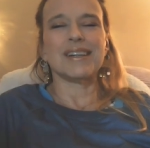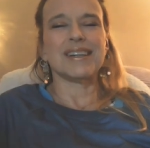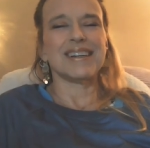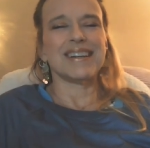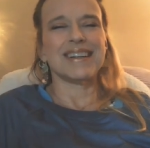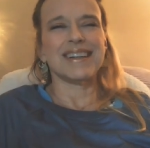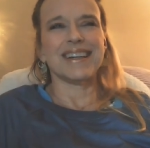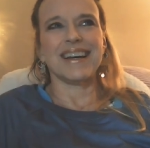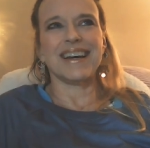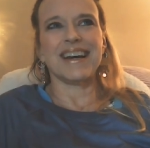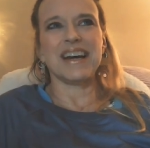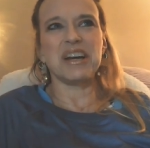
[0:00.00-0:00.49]

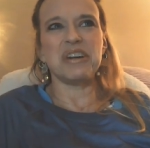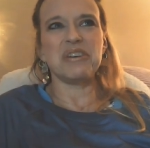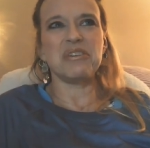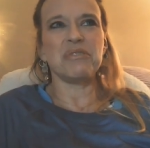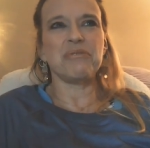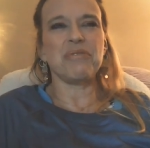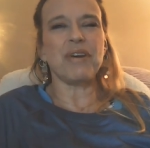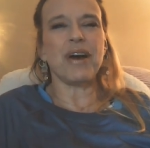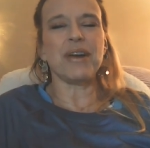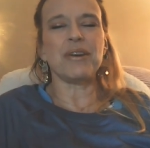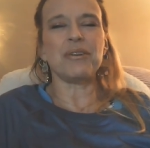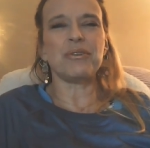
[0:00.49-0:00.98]
kind of,
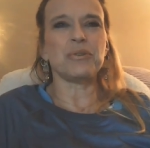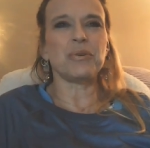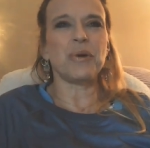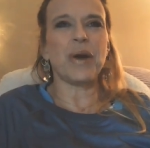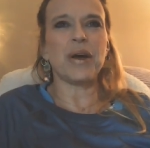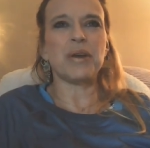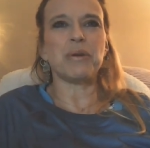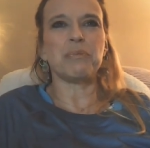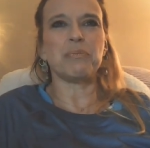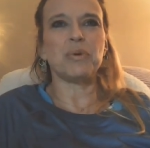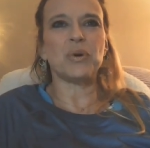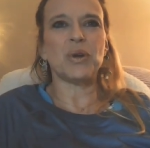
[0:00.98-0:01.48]
I don't know how
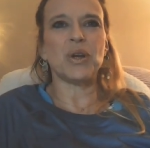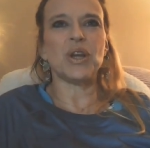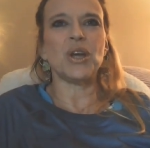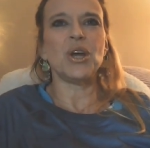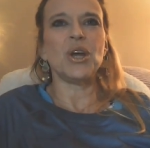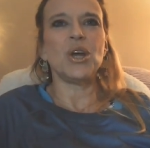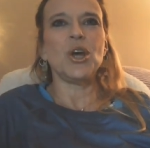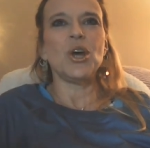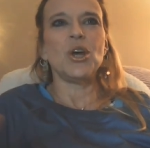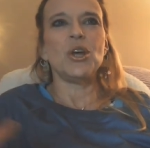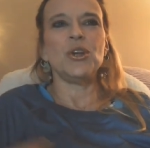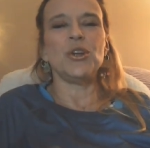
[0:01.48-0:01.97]
to put it,
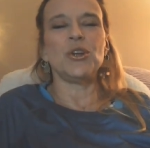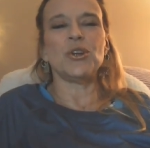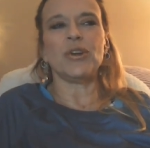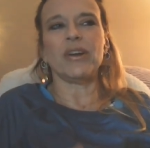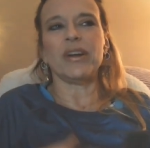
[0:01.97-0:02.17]
you know,